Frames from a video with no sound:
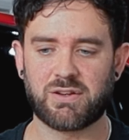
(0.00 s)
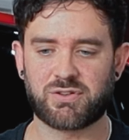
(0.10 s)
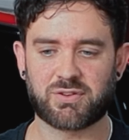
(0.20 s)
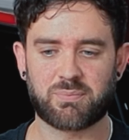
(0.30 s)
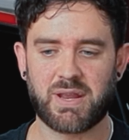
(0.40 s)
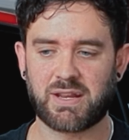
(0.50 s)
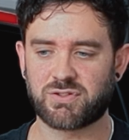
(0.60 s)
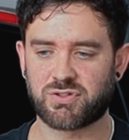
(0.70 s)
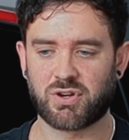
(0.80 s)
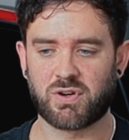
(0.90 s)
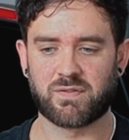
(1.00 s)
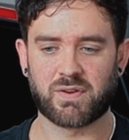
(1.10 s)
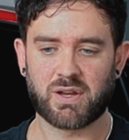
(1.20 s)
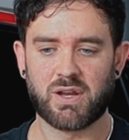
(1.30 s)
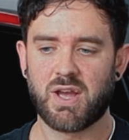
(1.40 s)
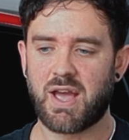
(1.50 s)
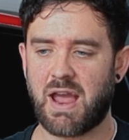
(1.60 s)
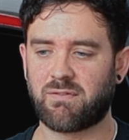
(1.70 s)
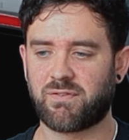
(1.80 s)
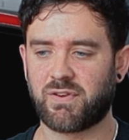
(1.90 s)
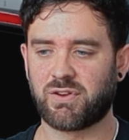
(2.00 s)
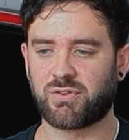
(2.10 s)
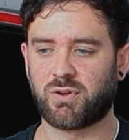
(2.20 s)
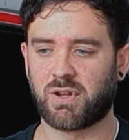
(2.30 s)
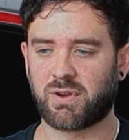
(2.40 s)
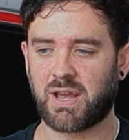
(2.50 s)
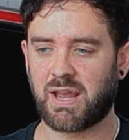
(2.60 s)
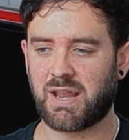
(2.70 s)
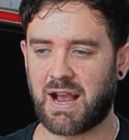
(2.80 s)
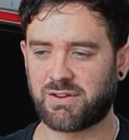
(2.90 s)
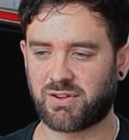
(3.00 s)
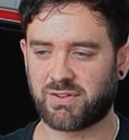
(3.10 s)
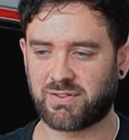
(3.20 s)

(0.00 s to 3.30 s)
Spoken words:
is just making sure that everything is all okay. As you can